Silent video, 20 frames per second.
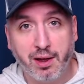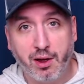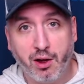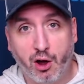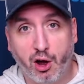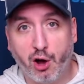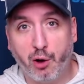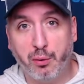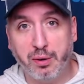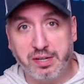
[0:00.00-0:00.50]

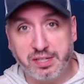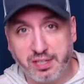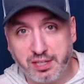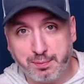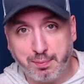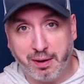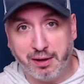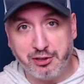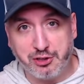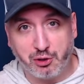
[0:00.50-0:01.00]
Always the
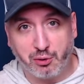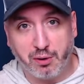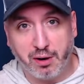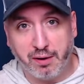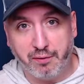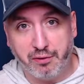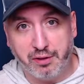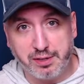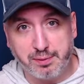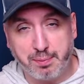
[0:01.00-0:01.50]
sponsor
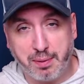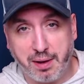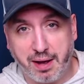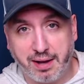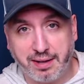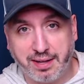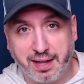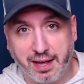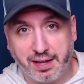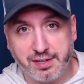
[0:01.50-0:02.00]
of this
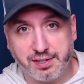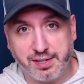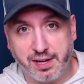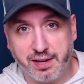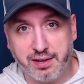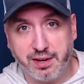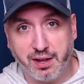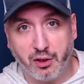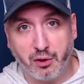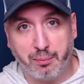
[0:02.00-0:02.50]
podcast.
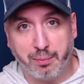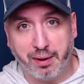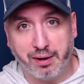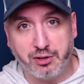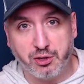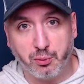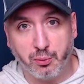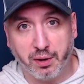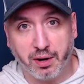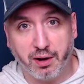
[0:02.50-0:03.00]
$10
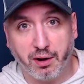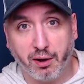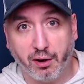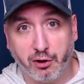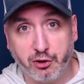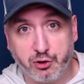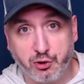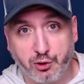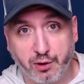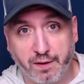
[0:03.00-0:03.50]
bet to win
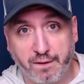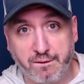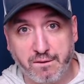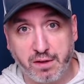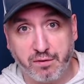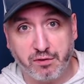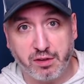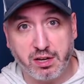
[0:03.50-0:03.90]
$150.